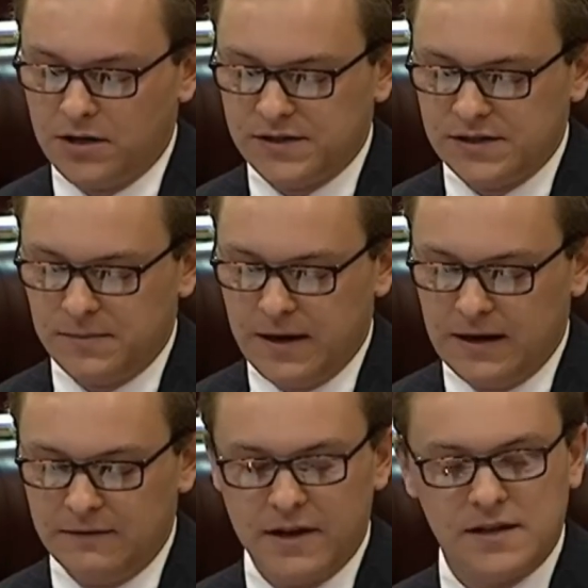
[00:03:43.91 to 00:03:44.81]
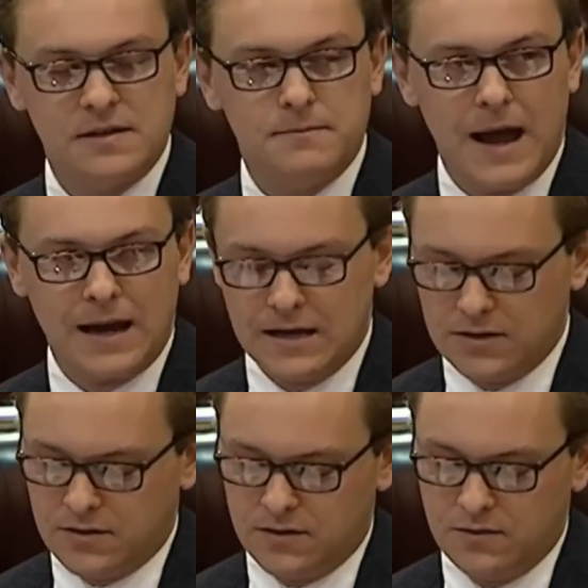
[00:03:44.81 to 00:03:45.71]
is being invested back
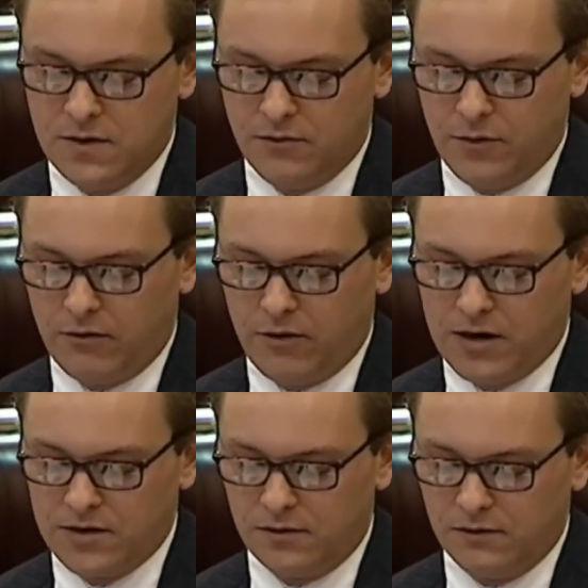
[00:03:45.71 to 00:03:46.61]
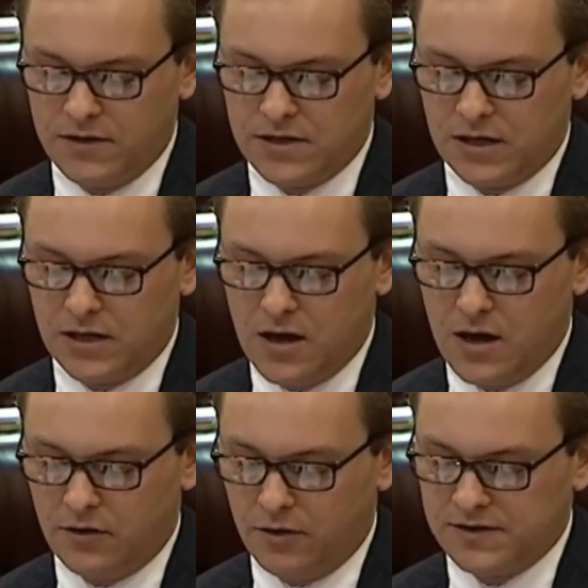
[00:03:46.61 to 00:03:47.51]
into recreational fishing
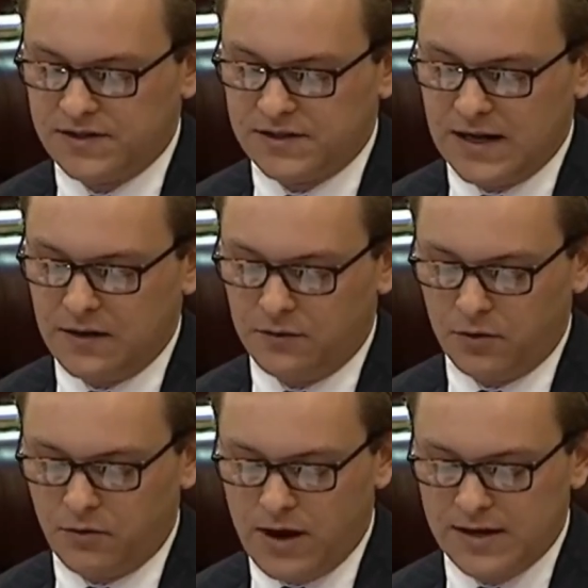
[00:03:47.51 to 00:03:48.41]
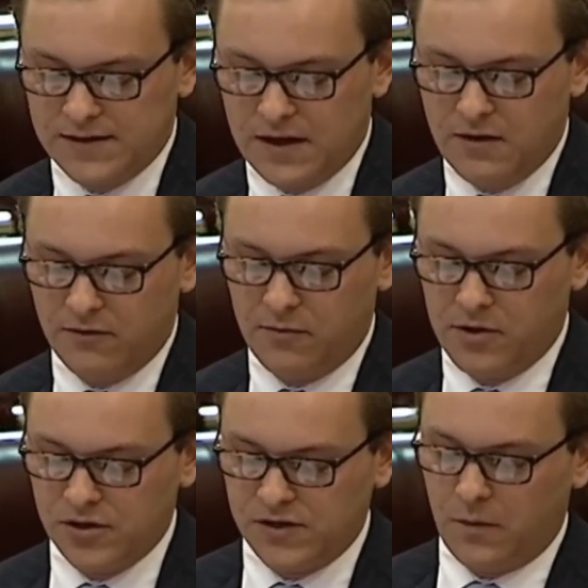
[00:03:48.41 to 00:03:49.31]
across the state through grants from the
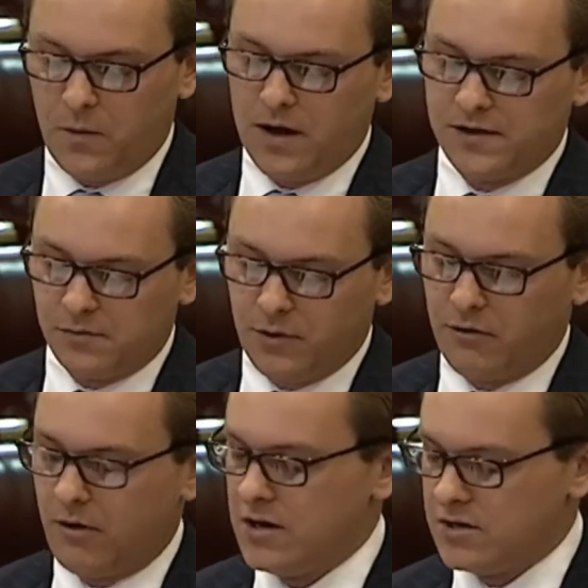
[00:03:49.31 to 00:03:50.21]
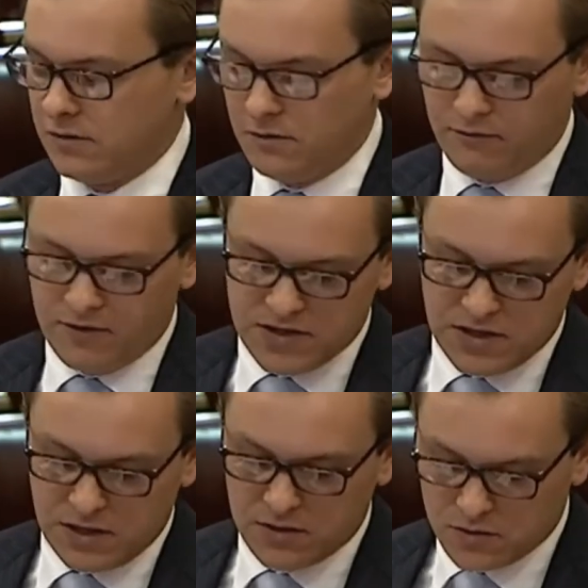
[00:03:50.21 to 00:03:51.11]
New South Wales Recreational
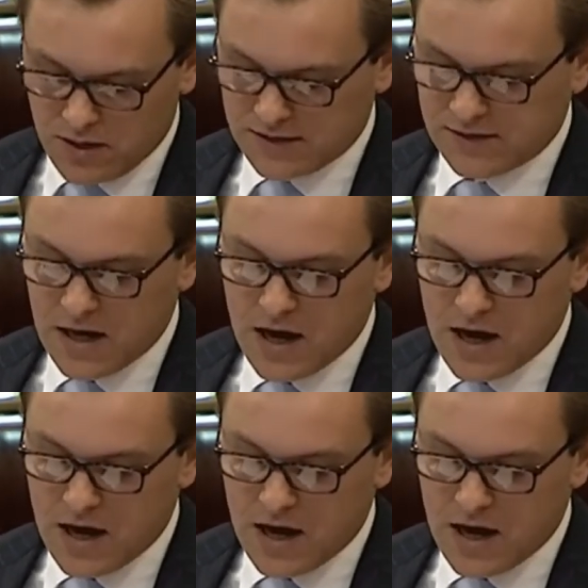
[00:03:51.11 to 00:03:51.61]
Fishing Trust.